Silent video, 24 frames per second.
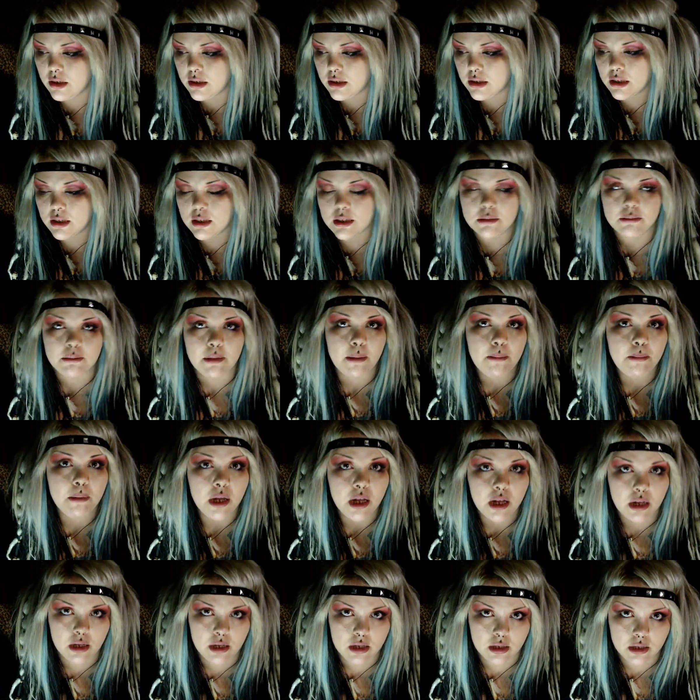it's because my
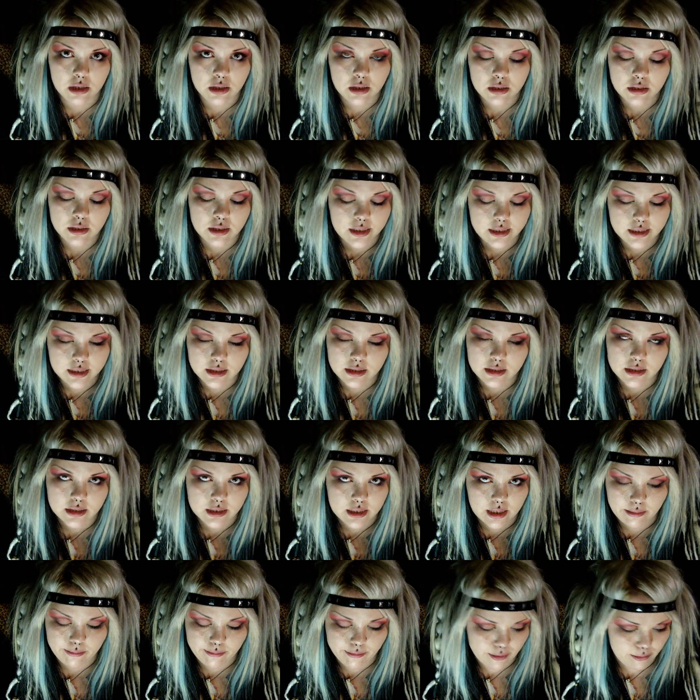pug is in the
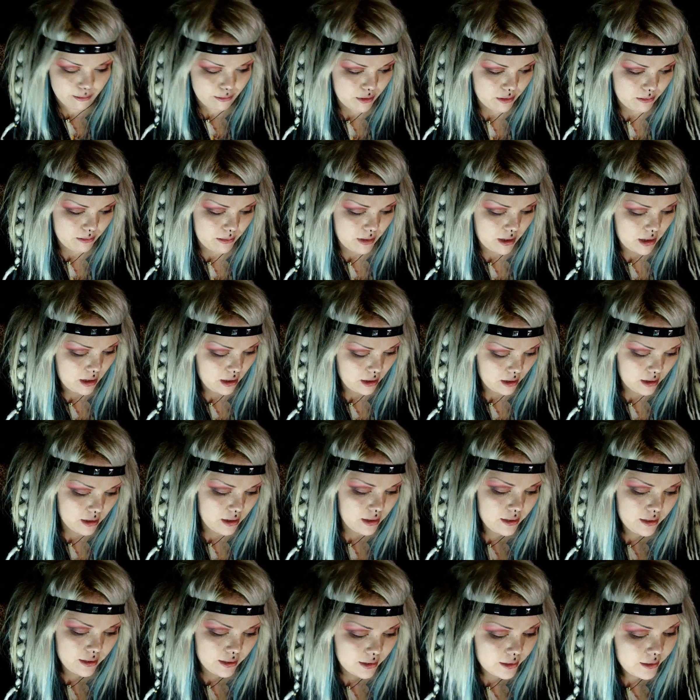same room with me
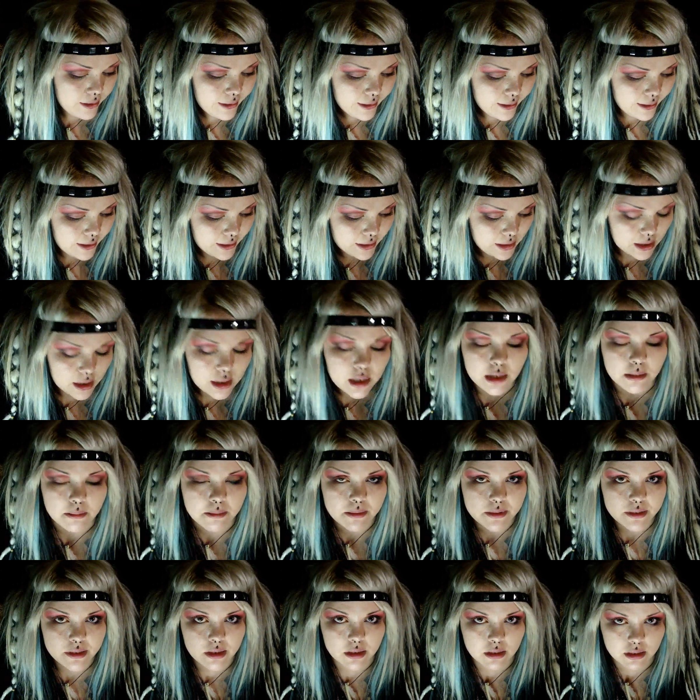and
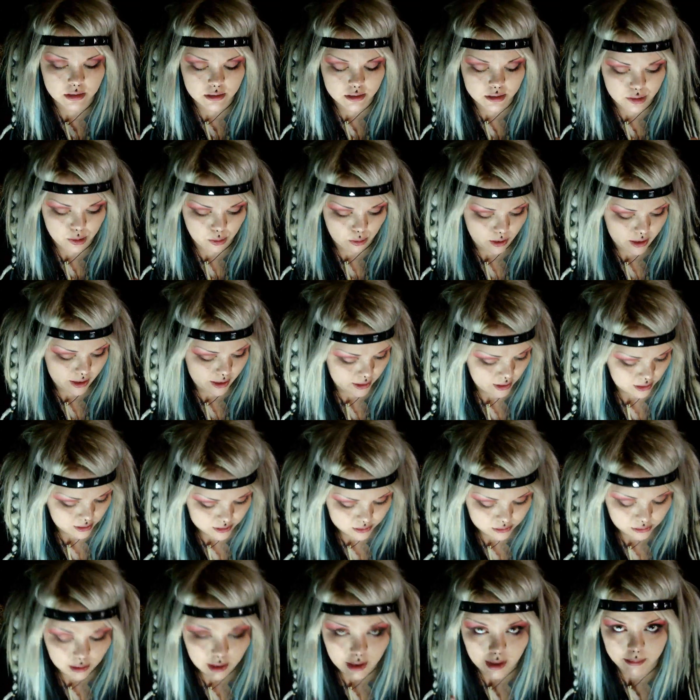keeps snoring,
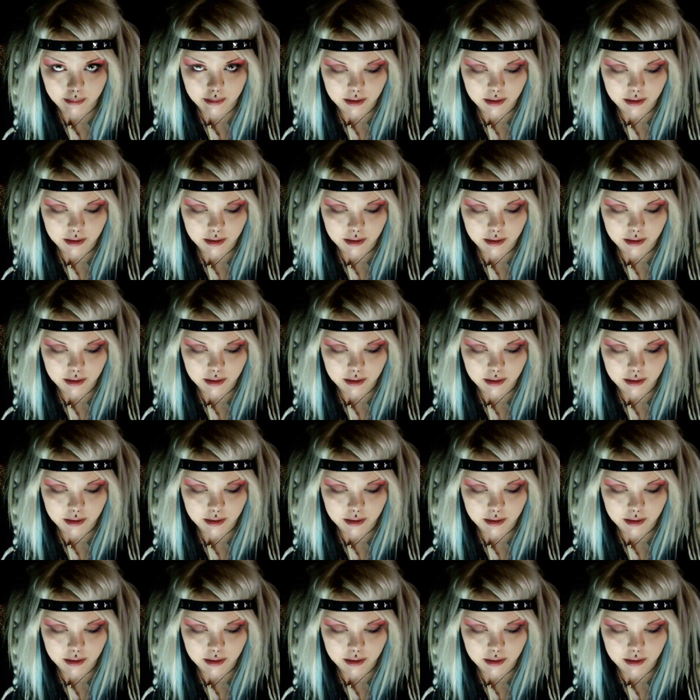so I